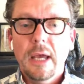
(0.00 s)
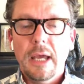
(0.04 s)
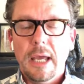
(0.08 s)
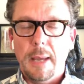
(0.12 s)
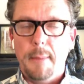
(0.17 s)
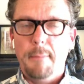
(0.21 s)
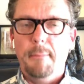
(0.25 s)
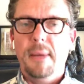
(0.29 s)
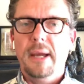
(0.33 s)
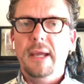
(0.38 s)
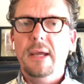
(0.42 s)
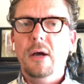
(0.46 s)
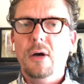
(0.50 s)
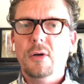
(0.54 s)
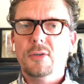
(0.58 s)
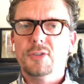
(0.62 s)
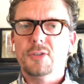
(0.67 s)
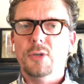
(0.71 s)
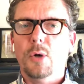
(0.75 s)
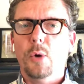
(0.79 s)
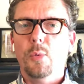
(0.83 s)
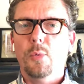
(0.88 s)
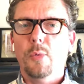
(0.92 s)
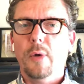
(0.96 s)
It may
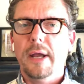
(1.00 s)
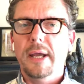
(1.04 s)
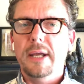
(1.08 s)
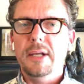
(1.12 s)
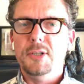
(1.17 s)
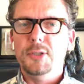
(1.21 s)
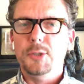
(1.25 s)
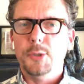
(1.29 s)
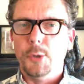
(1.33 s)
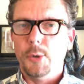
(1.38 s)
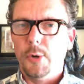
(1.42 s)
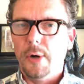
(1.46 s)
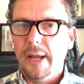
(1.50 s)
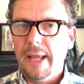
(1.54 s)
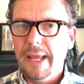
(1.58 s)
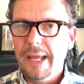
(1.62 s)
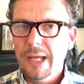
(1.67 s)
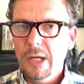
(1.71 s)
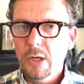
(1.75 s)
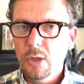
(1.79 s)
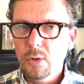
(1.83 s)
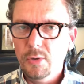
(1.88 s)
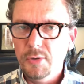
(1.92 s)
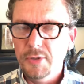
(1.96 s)
also raise your
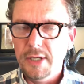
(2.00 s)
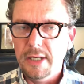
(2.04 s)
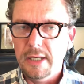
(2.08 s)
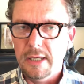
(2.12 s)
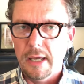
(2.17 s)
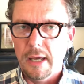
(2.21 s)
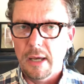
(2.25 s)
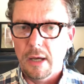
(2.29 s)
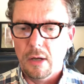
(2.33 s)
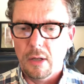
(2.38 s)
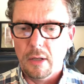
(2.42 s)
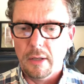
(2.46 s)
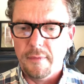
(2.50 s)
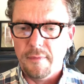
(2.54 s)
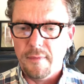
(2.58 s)
LDL,